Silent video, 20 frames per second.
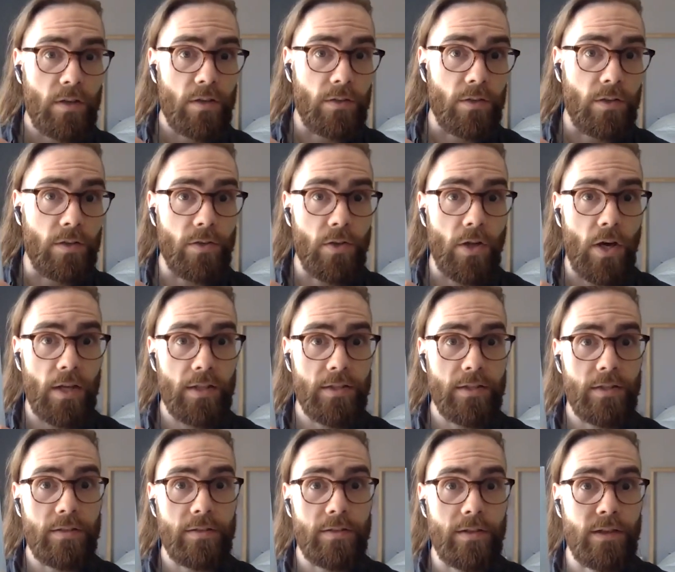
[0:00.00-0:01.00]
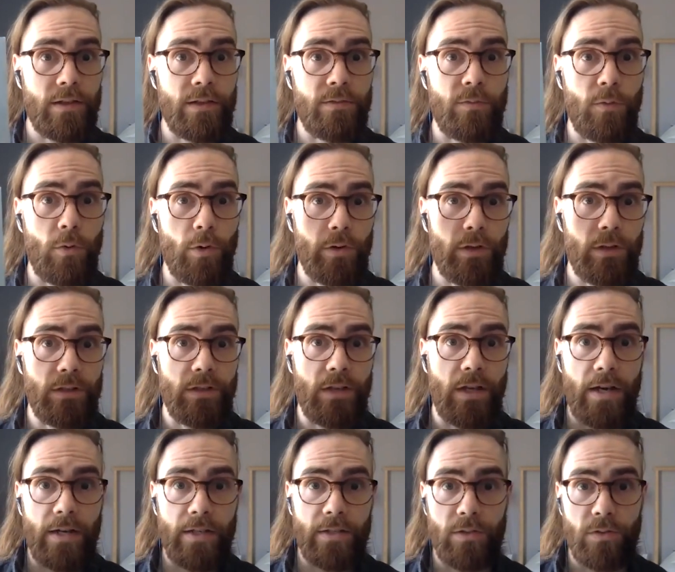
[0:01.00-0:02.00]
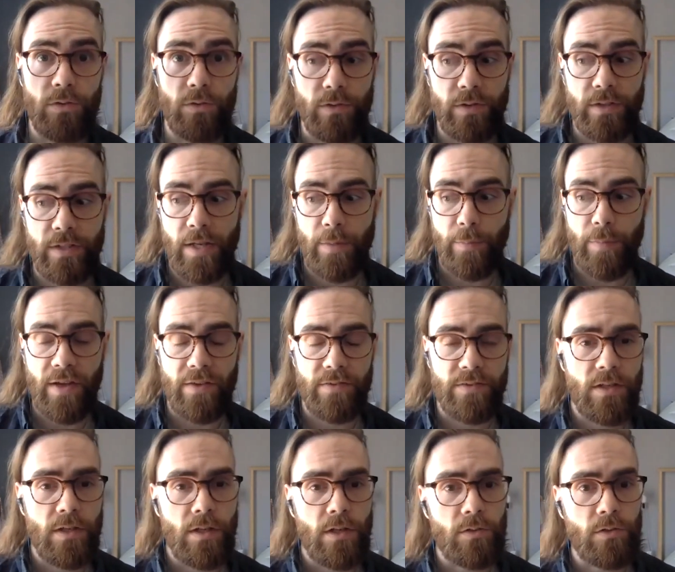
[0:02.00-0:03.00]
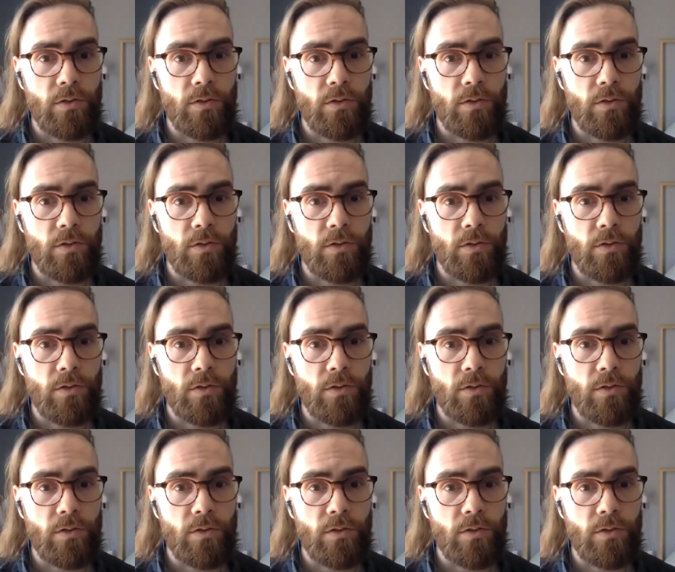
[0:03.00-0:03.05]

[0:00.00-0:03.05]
The Non Tinfoil Guide to EMFs.